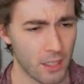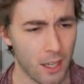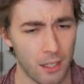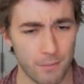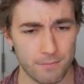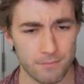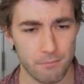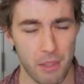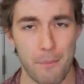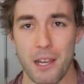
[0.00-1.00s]

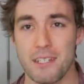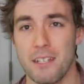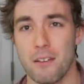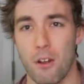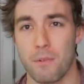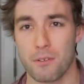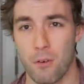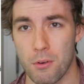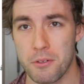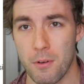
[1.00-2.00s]
MIT
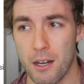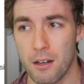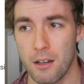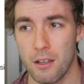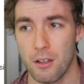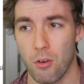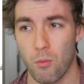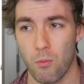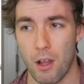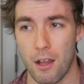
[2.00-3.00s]
OpenCourseWare.
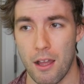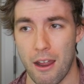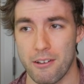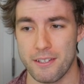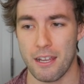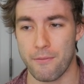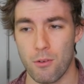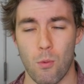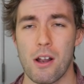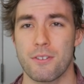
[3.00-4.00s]
I'd say if
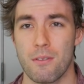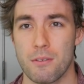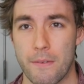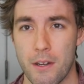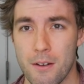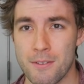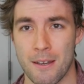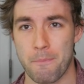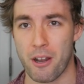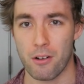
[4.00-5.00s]
you watch those videos
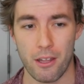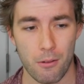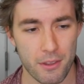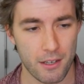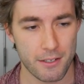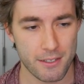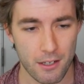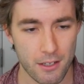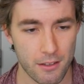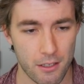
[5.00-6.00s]
in parallel with any
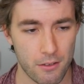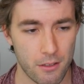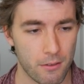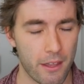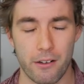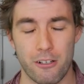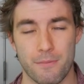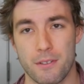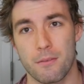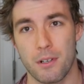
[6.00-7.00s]
studying that you do, that'll
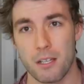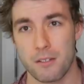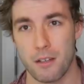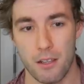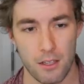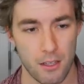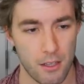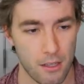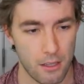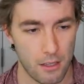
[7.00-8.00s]
help so much.
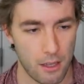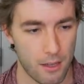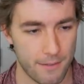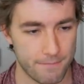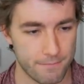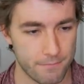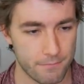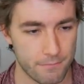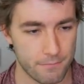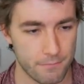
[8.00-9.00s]

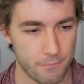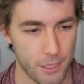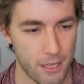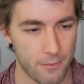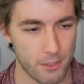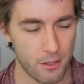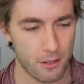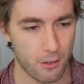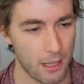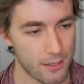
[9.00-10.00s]
But yeah, I'm sure
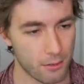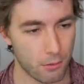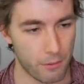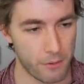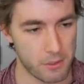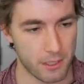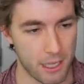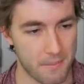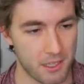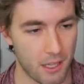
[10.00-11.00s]
the grad school will fill in the
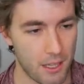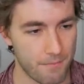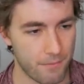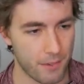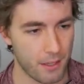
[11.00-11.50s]
gaps a lot.